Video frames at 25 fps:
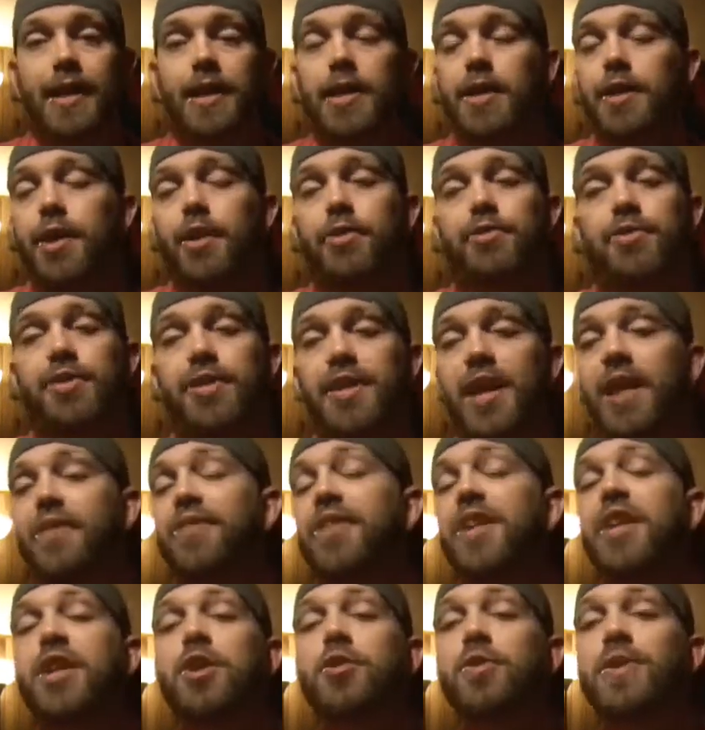There's
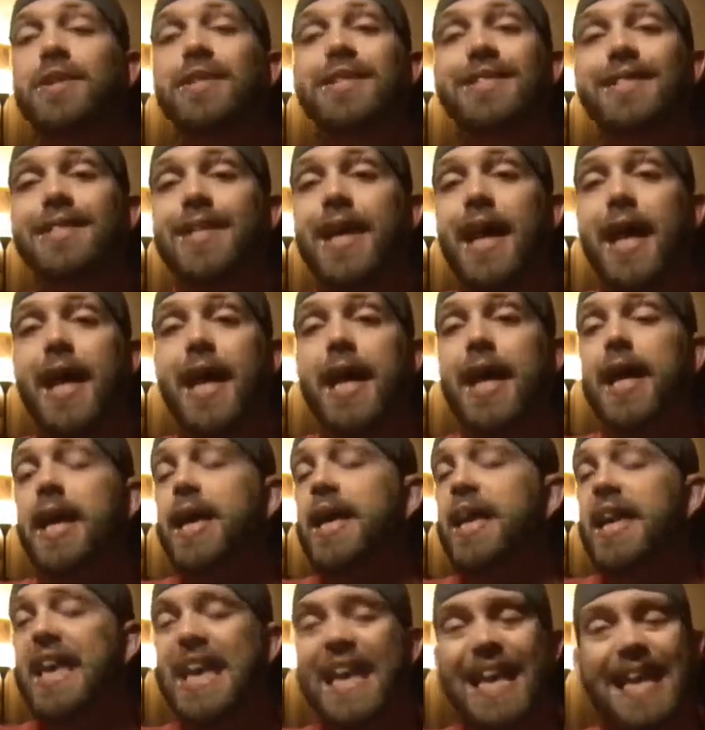nothing you can
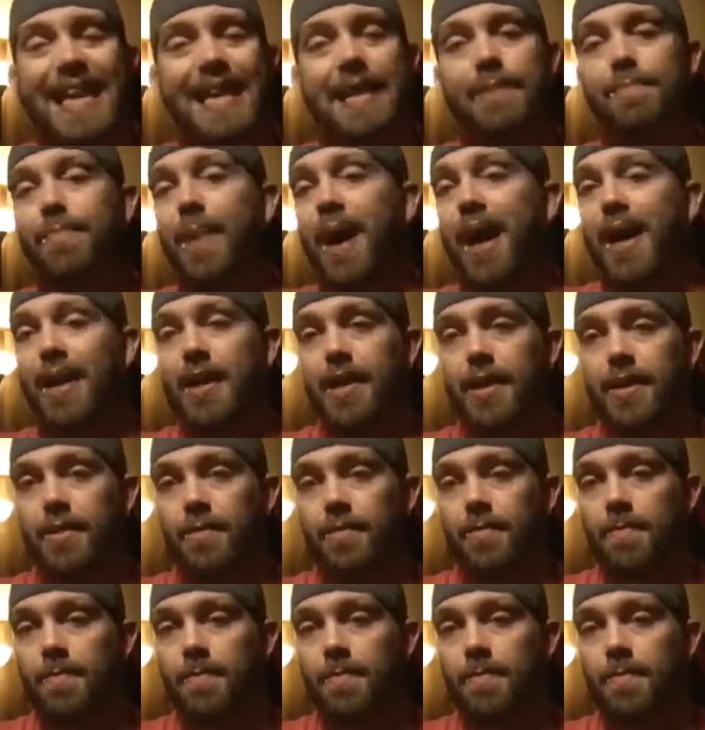say, anybody.